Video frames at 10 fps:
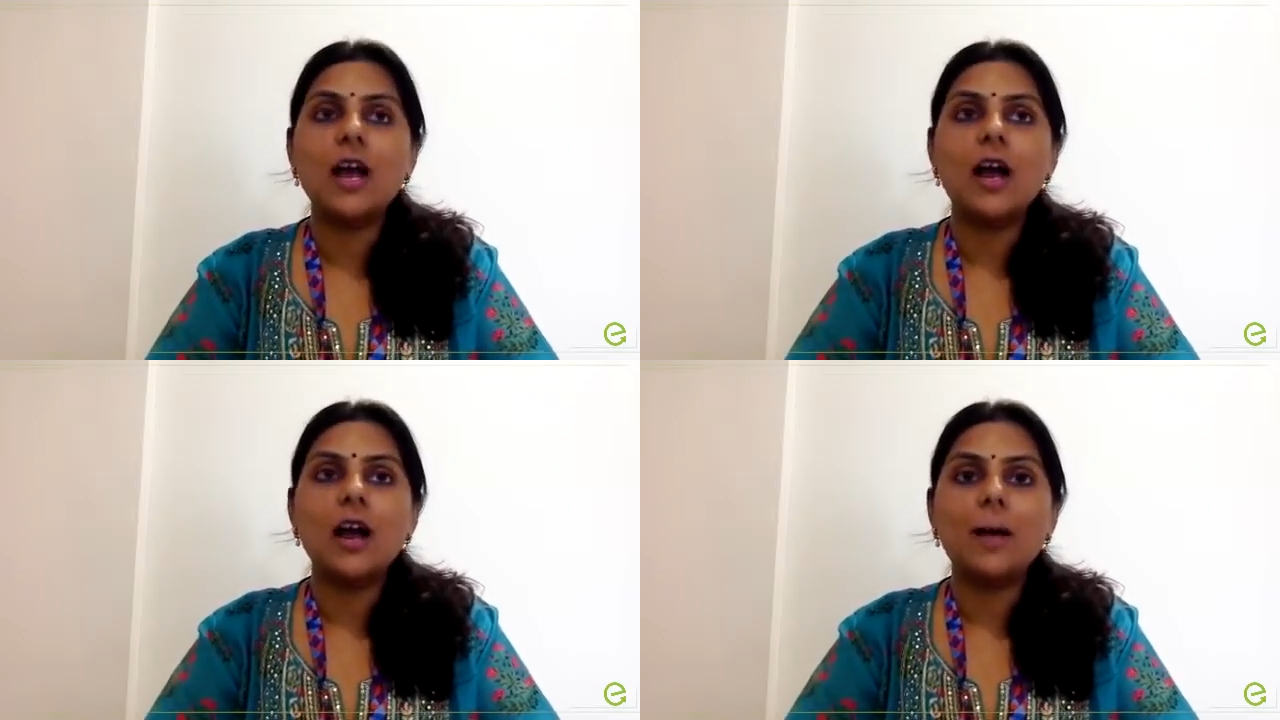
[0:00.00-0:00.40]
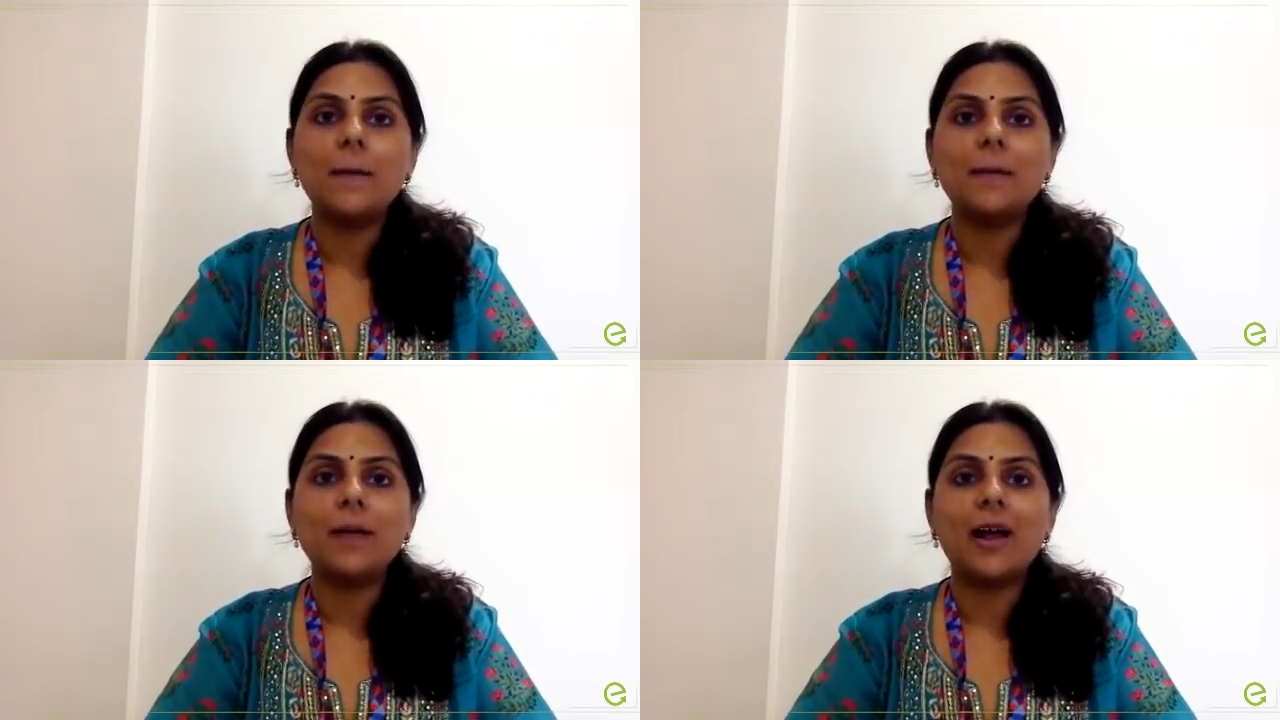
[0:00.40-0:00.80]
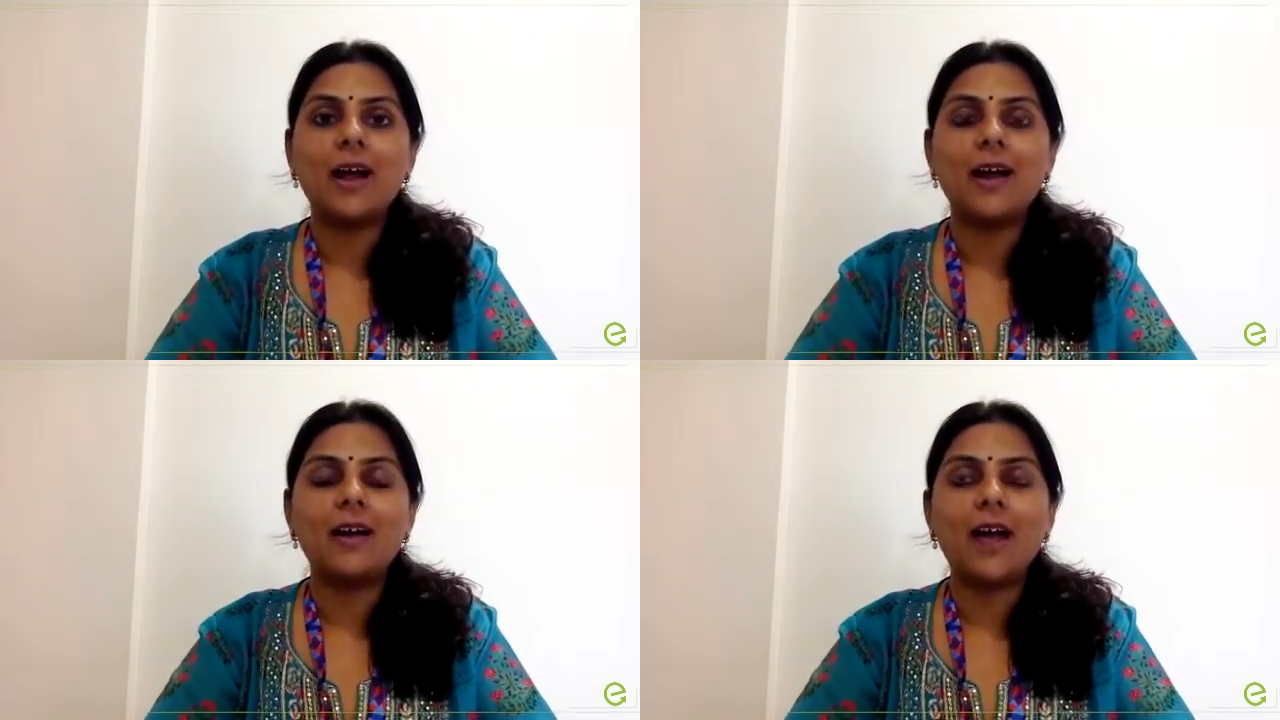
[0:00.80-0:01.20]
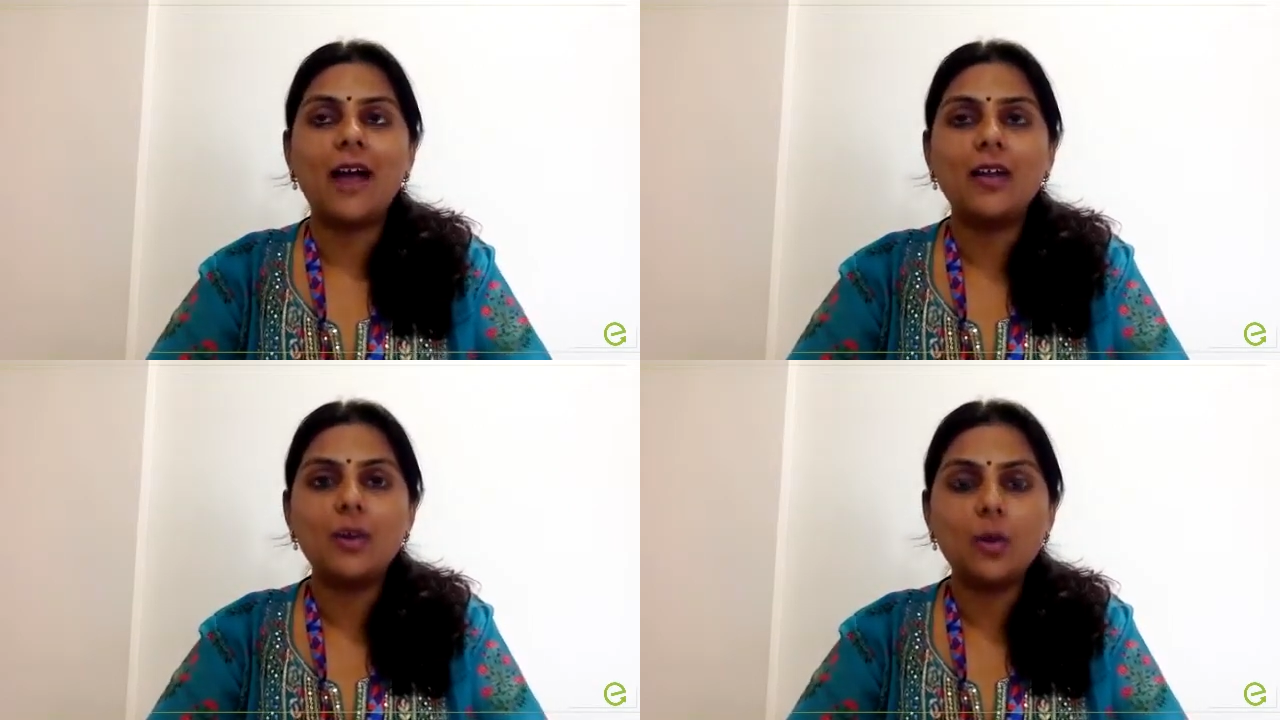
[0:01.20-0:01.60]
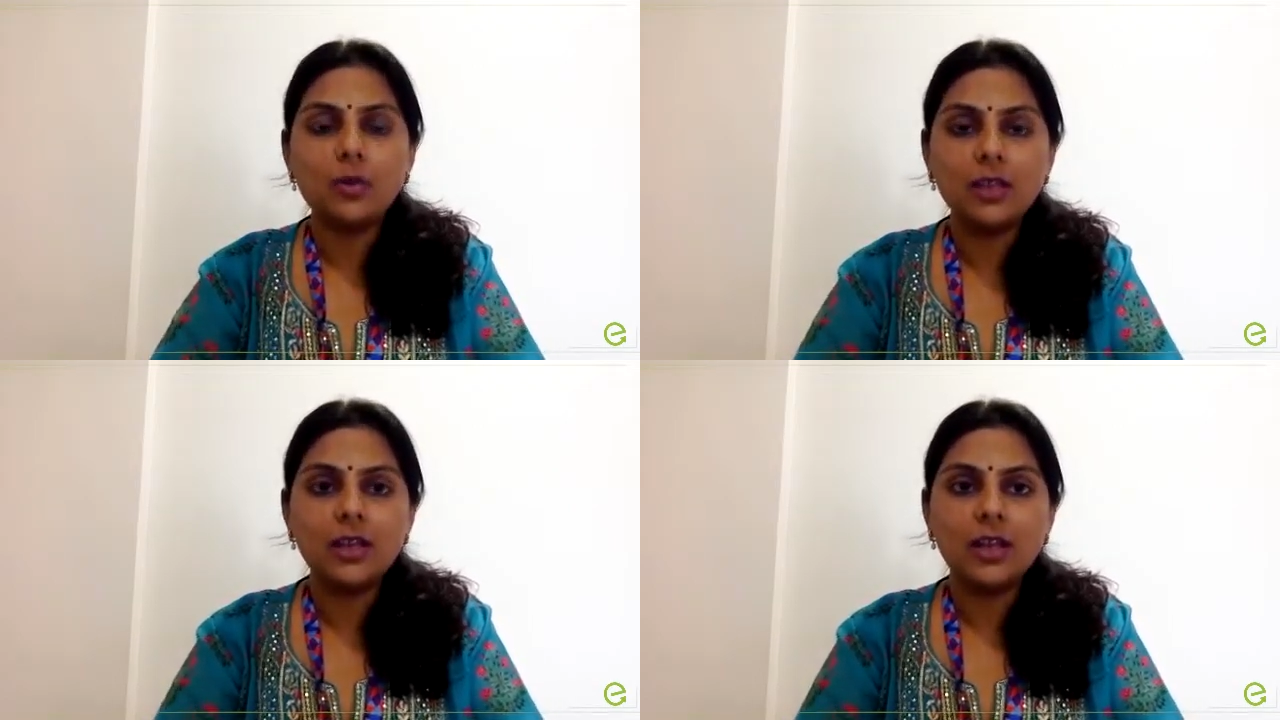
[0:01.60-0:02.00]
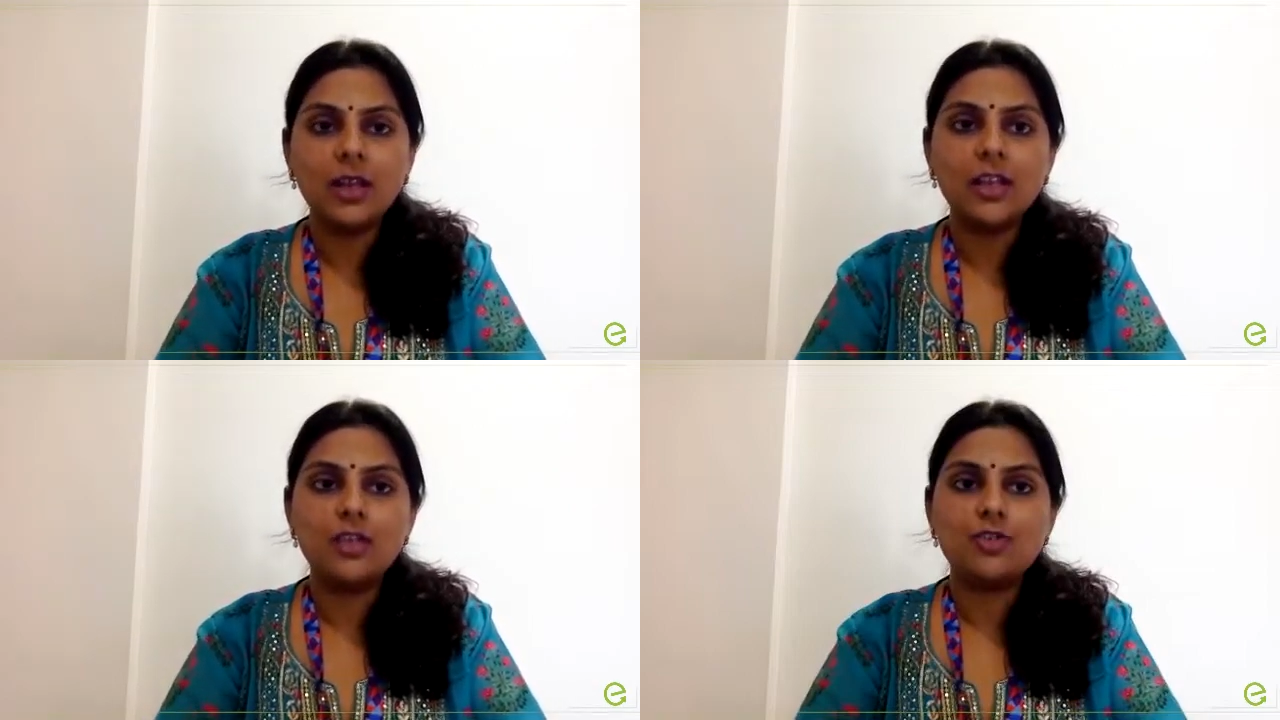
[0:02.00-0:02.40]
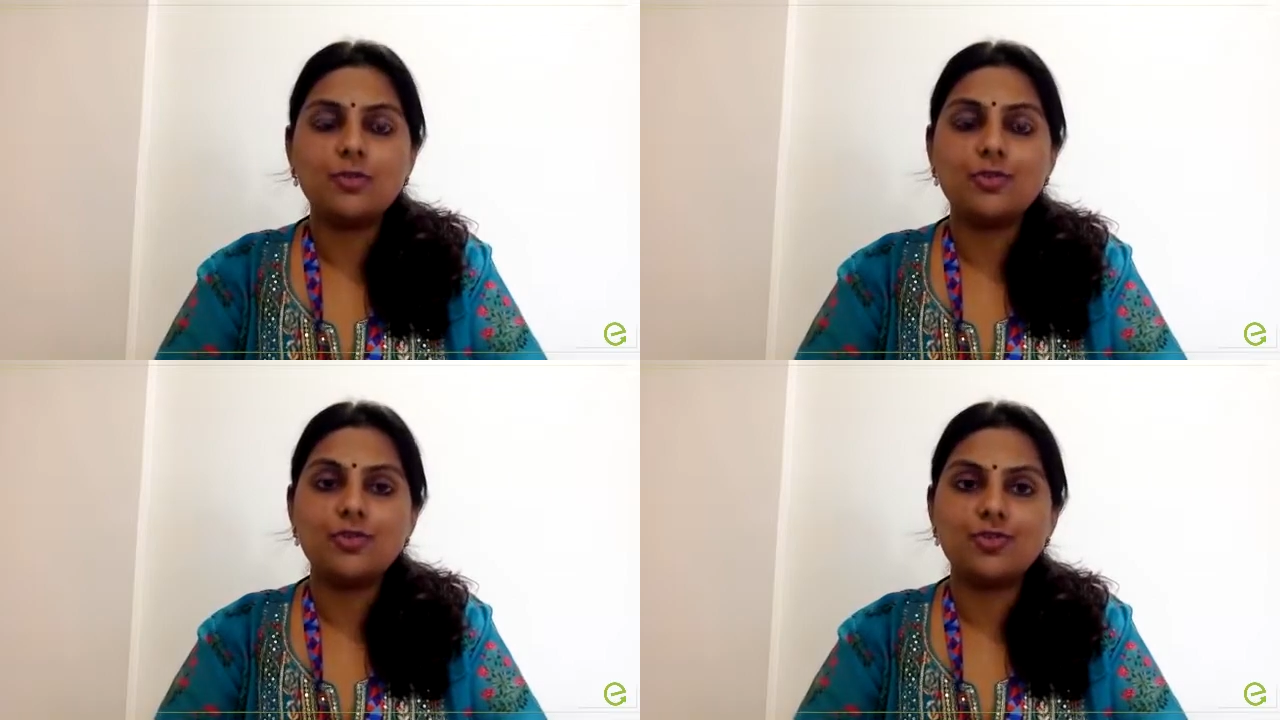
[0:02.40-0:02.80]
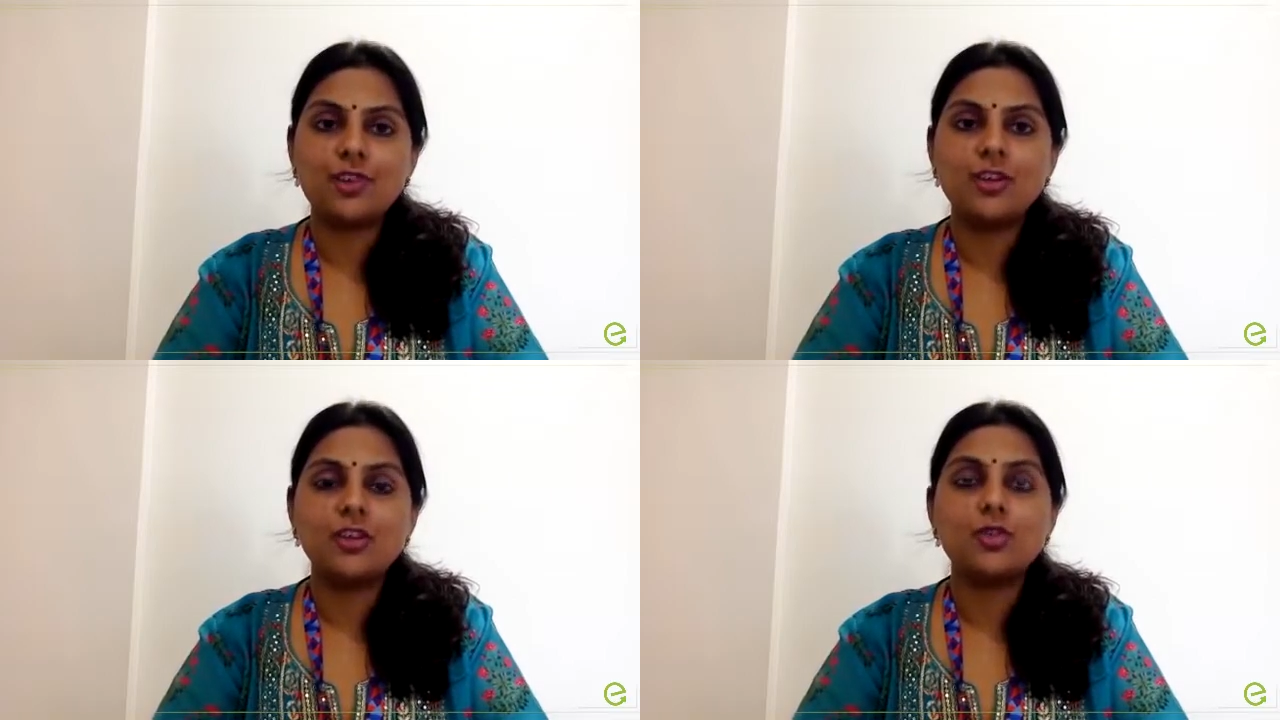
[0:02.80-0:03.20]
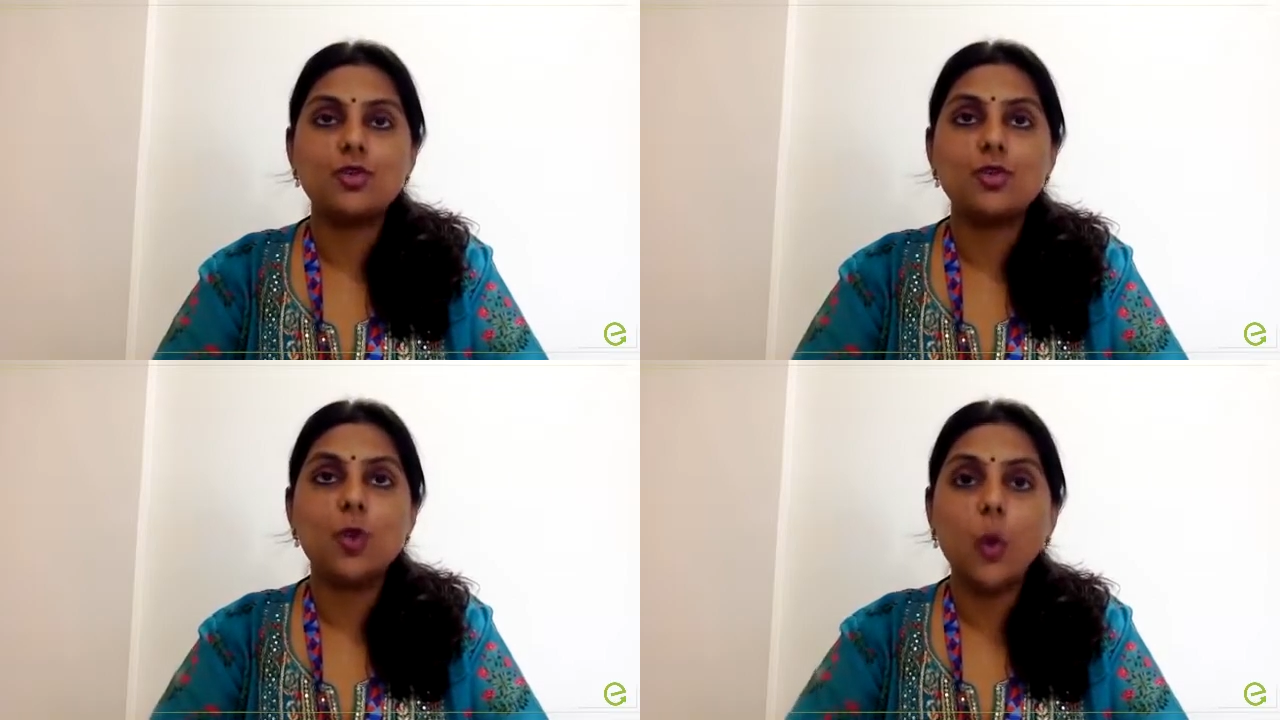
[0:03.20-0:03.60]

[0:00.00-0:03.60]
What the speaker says: I don't think learning needs to be restricted to